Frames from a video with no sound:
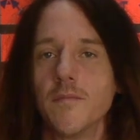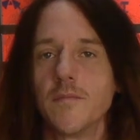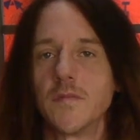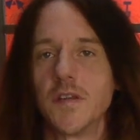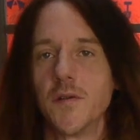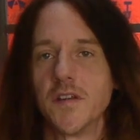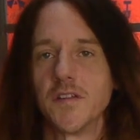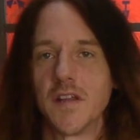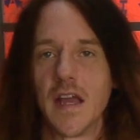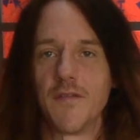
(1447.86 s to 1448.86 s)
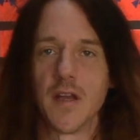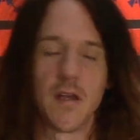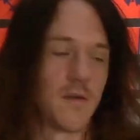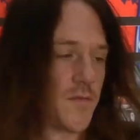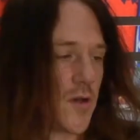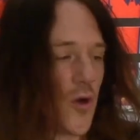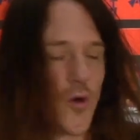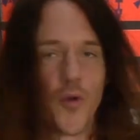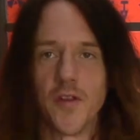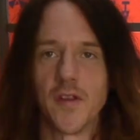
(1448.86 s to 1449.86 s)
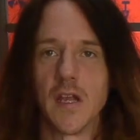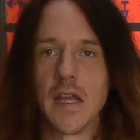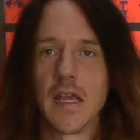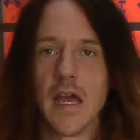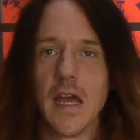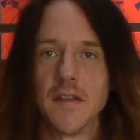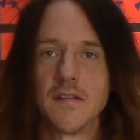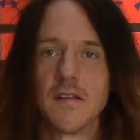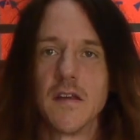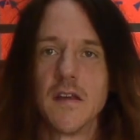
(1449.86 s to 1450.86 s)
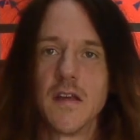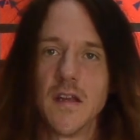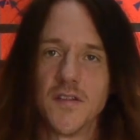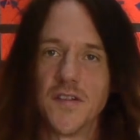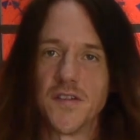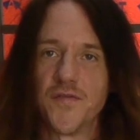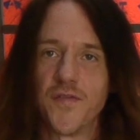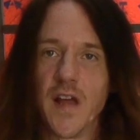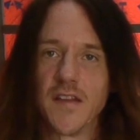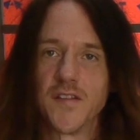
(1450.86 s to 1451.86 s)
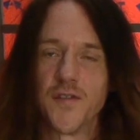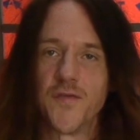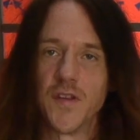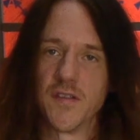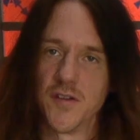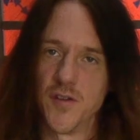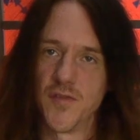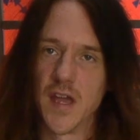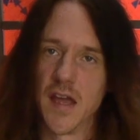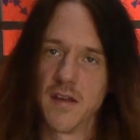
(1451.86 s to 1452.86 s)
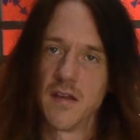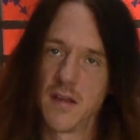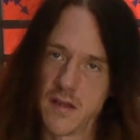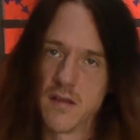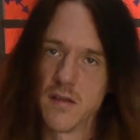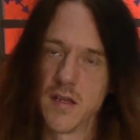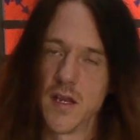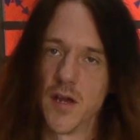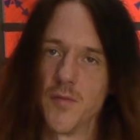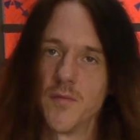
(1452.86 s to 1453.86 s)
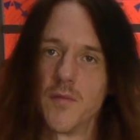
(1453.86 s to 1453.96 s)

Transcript: So it doesn't have like the hole that the leg has. It's just a flat surface. So you've got, to